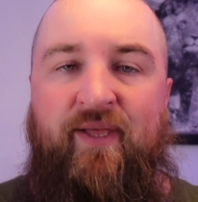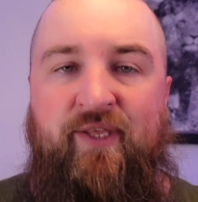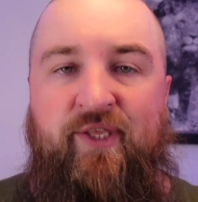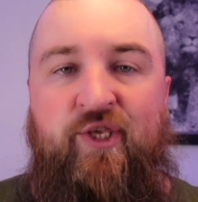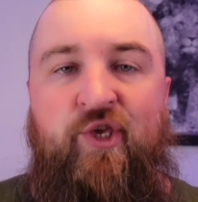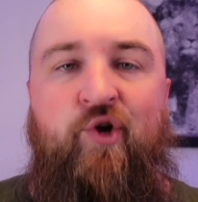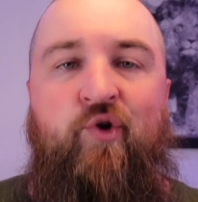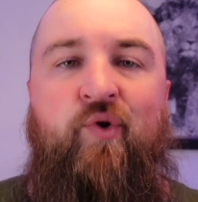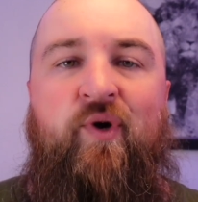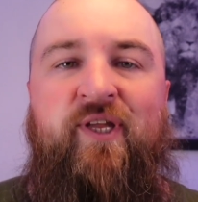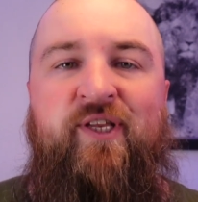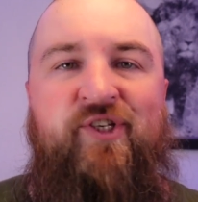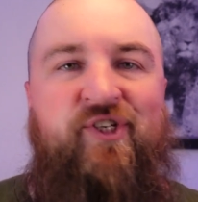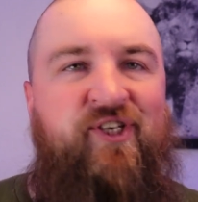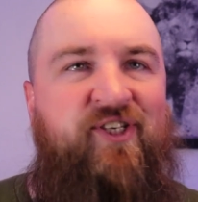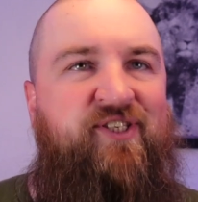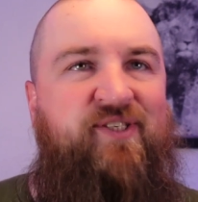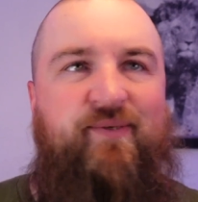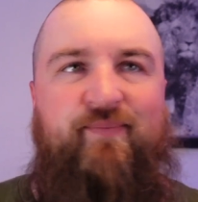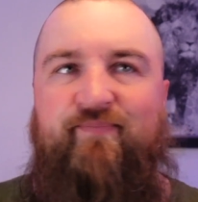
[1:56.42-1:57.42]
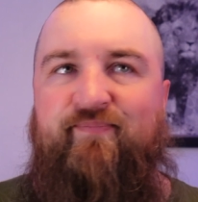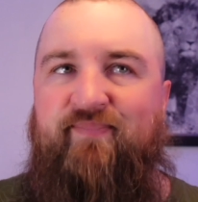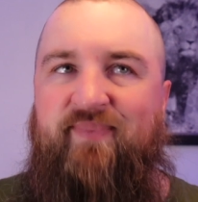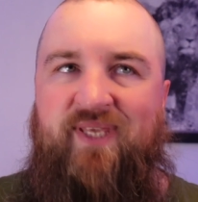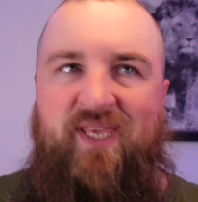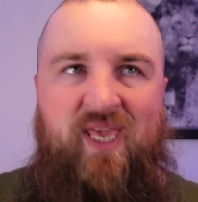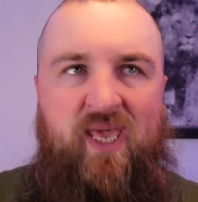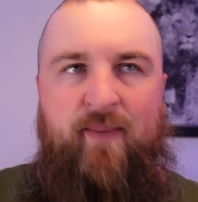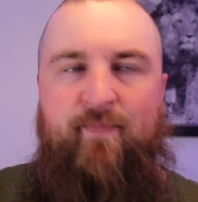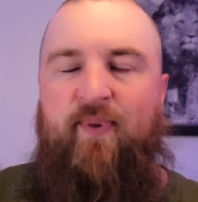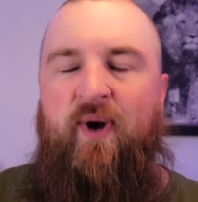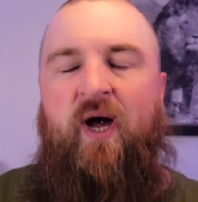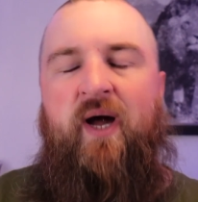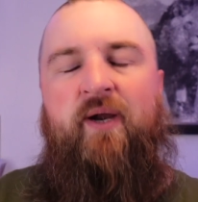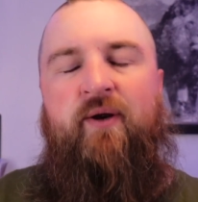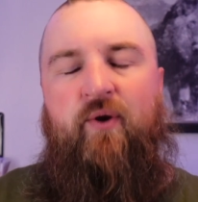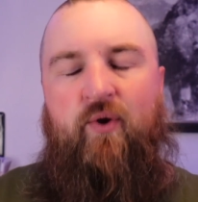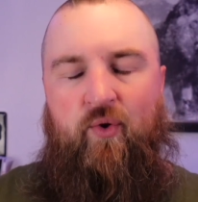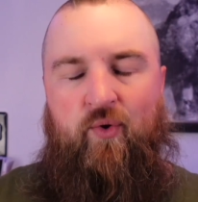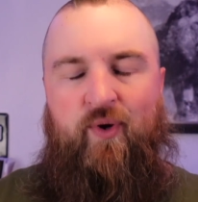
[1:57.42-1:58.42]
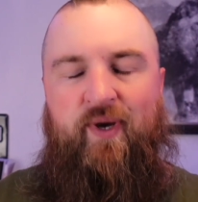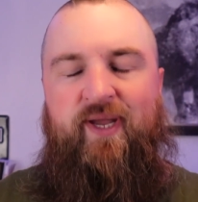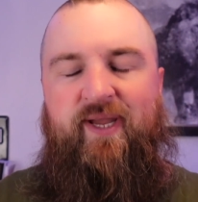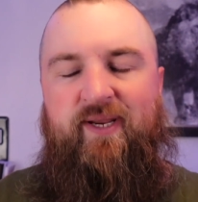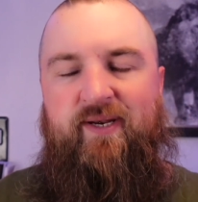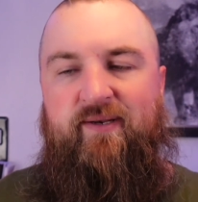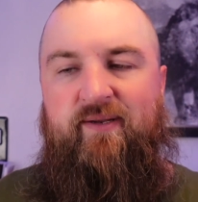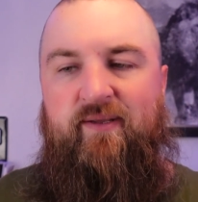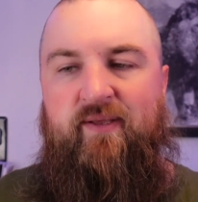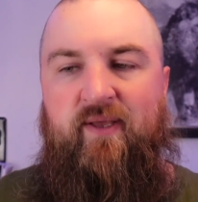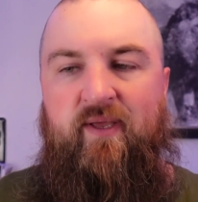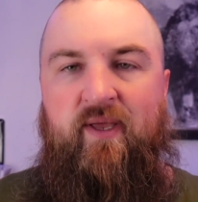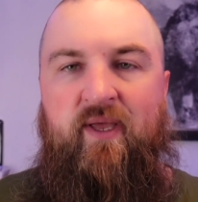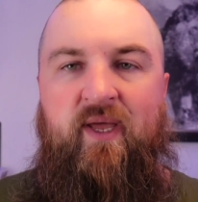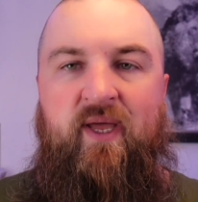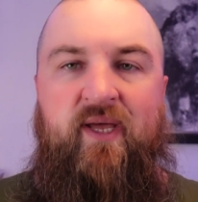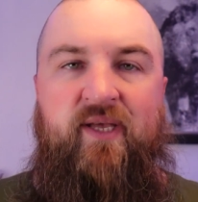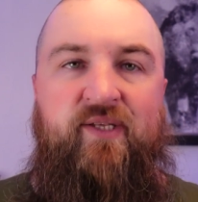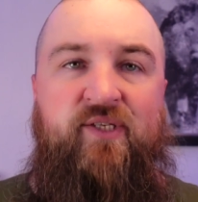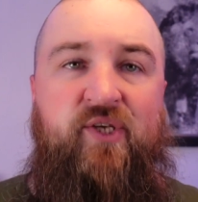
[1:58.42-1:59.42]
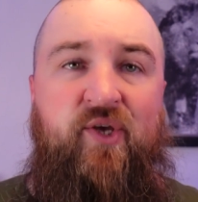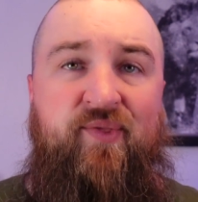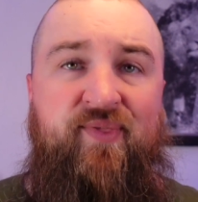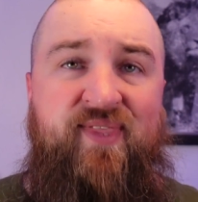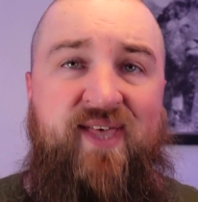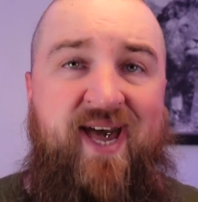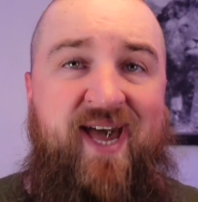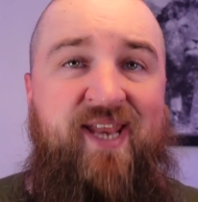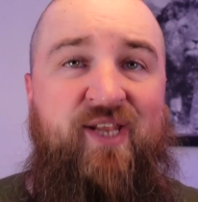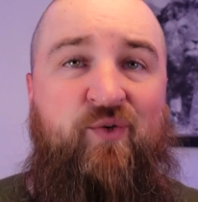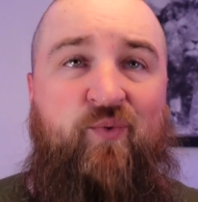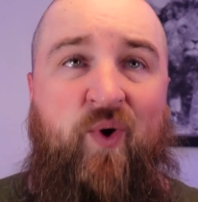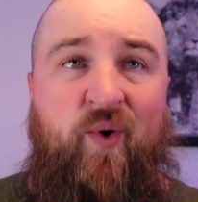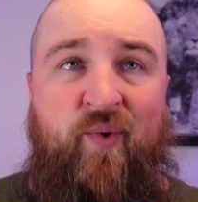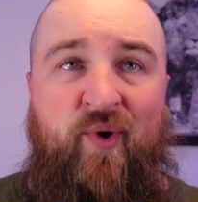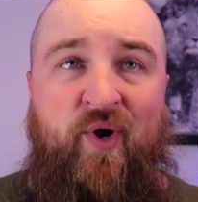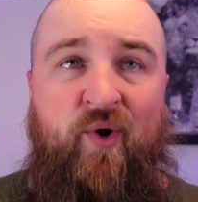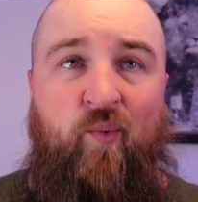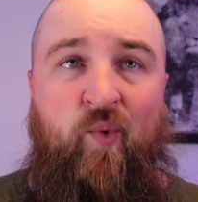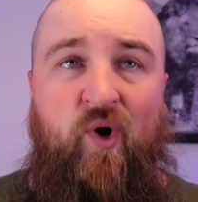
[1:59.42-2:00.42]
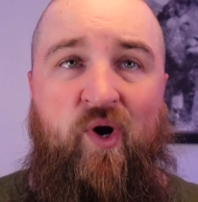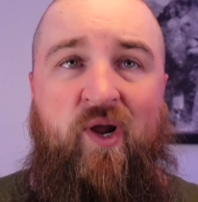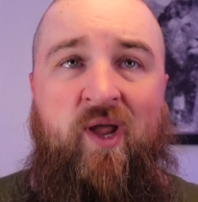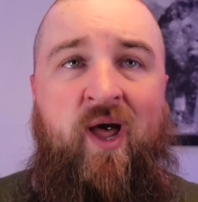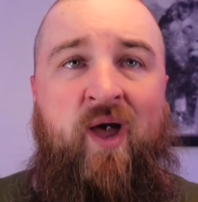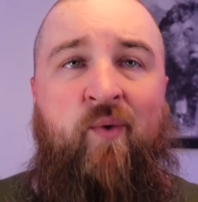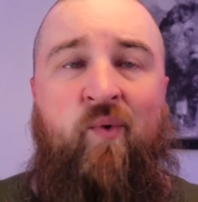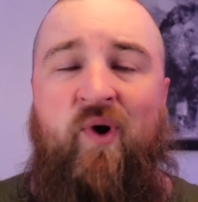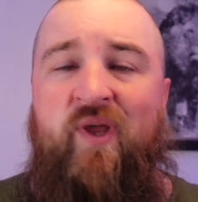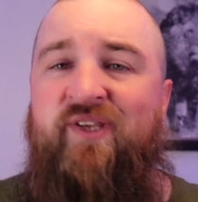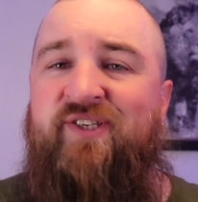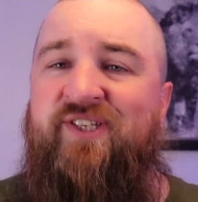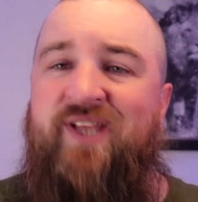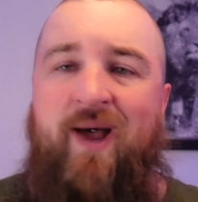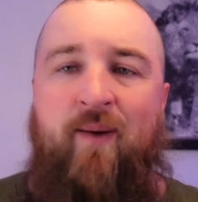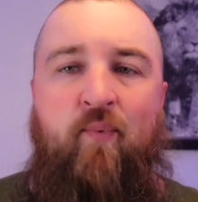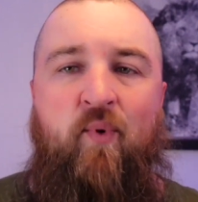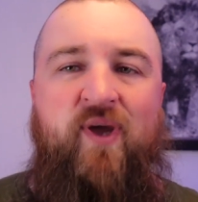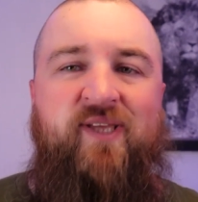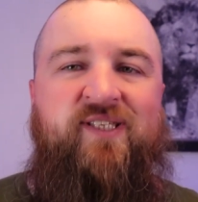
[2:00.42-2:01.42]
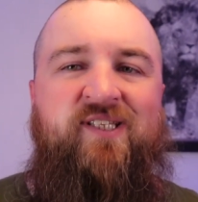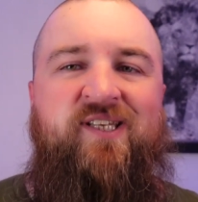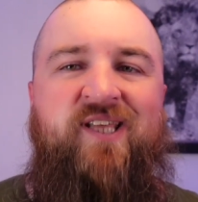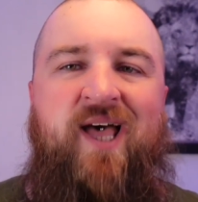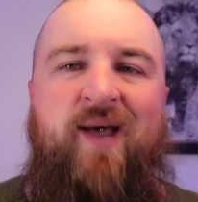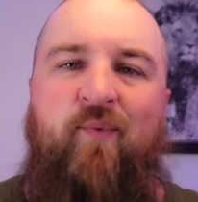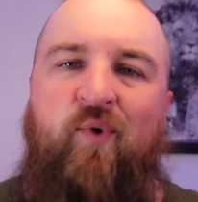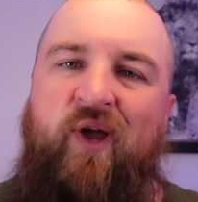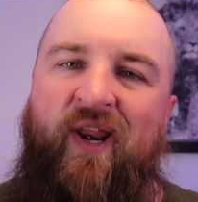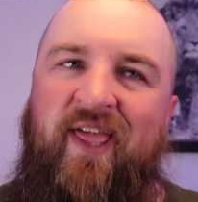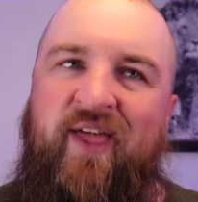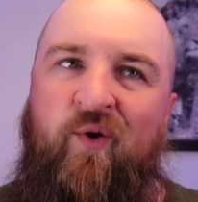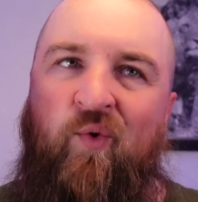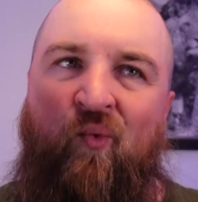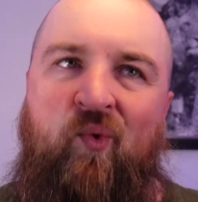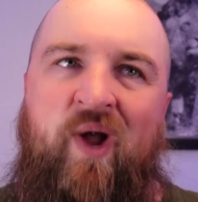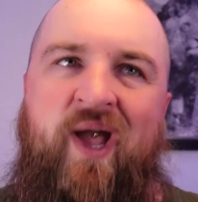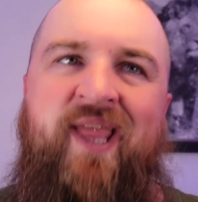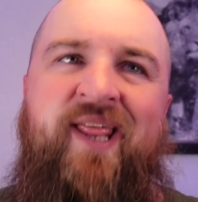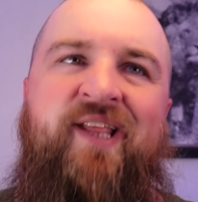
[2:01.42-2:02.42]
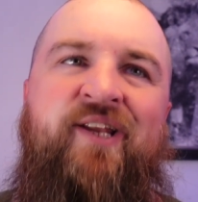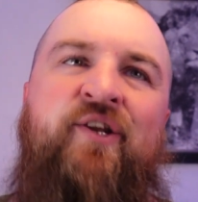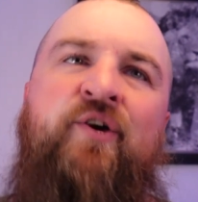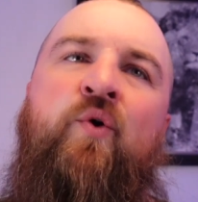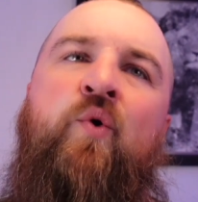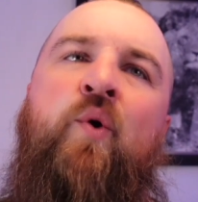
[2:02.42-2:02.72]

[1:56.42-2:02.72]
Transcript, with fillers: you can just keep on going. And so that is what we're going to work on. We're going to stop wasting time. We're going to get right into it